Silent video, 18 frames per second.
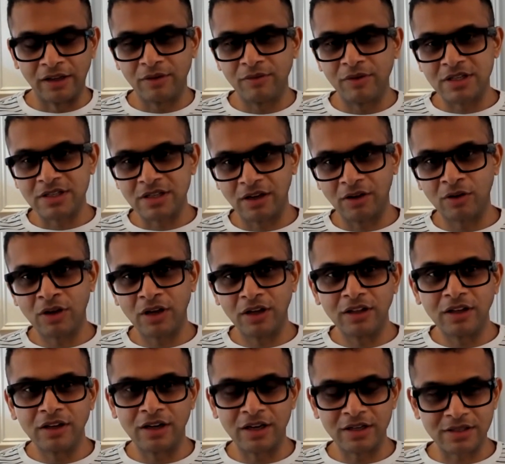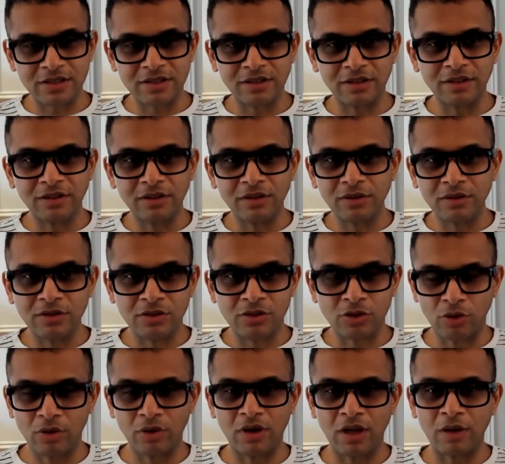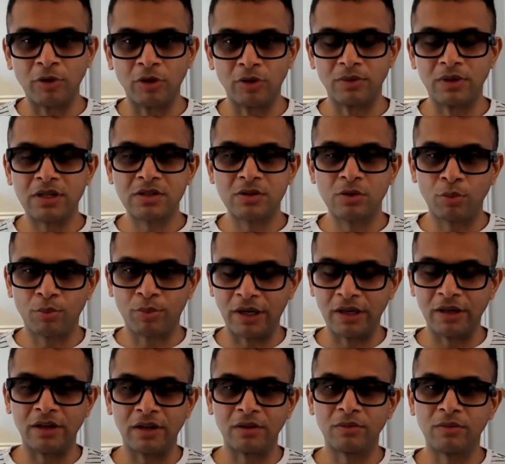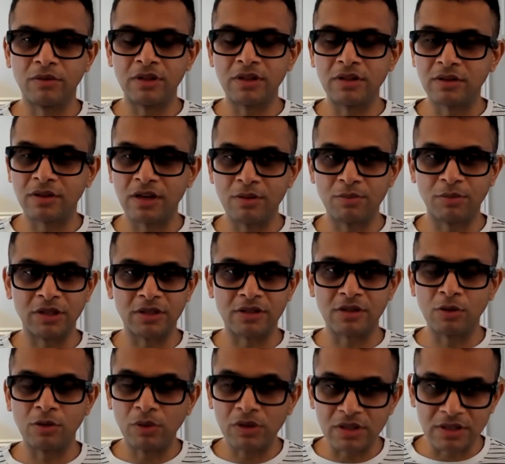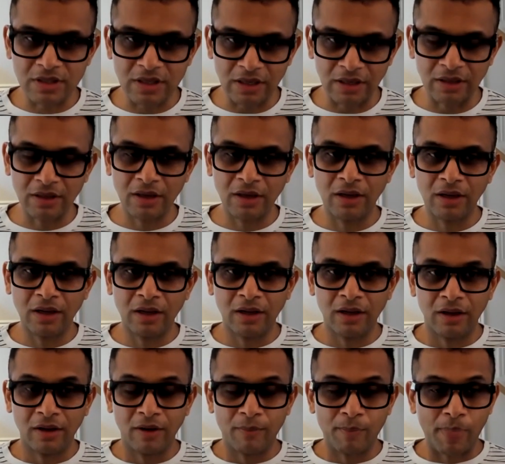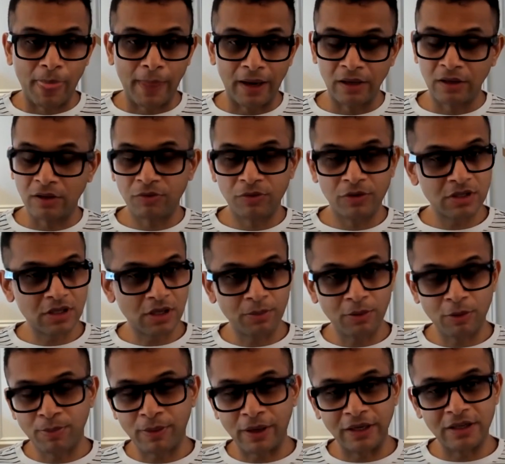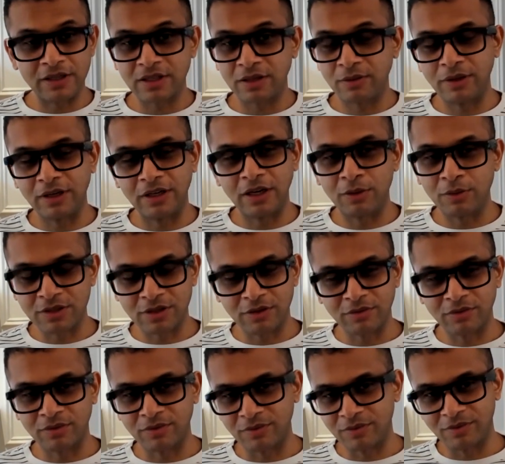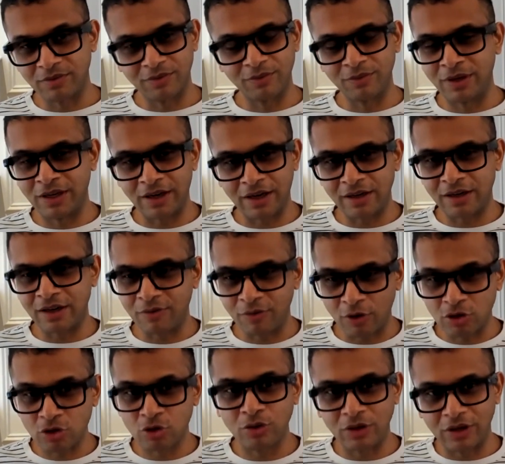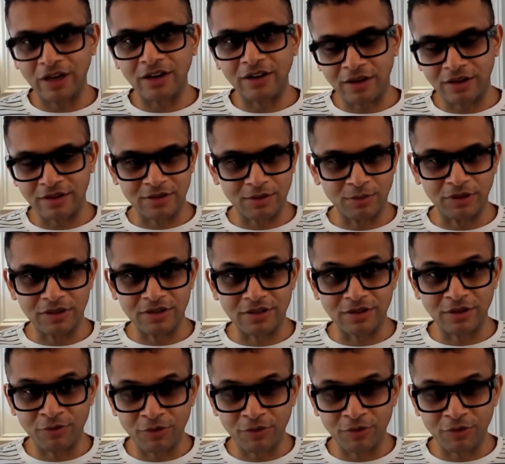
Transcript: And then we'd say, okay, then let's show you a demo. Let's do a pilot. Within 3 months, you will see. And the first couple of pilots that we did with we had like Fortune 10 customers.